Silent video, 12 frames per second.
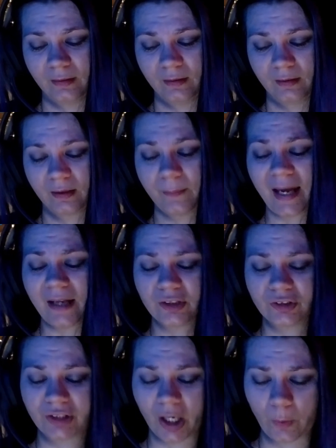
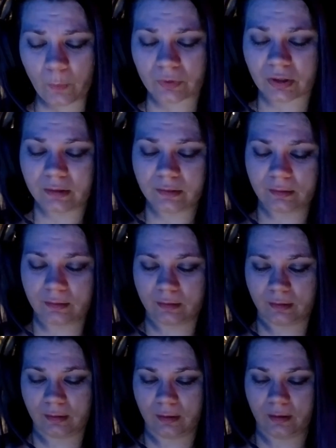"Commander, don't!"
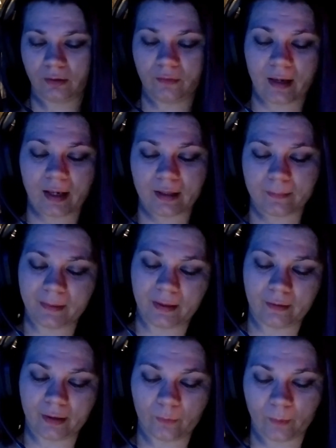cried
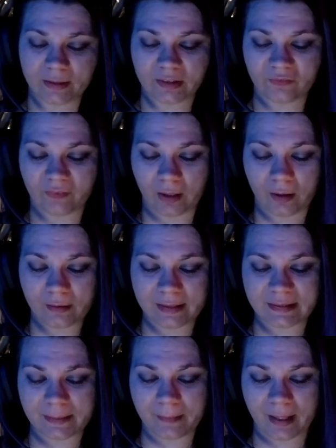Baron Westfall as
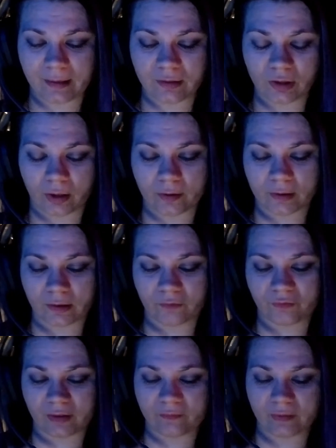the man darted in
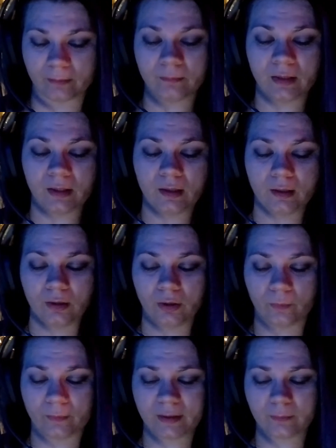front of him.
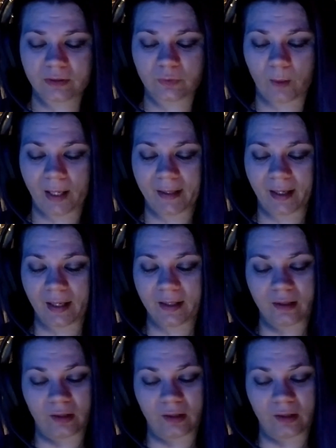Reed was wide-eyed and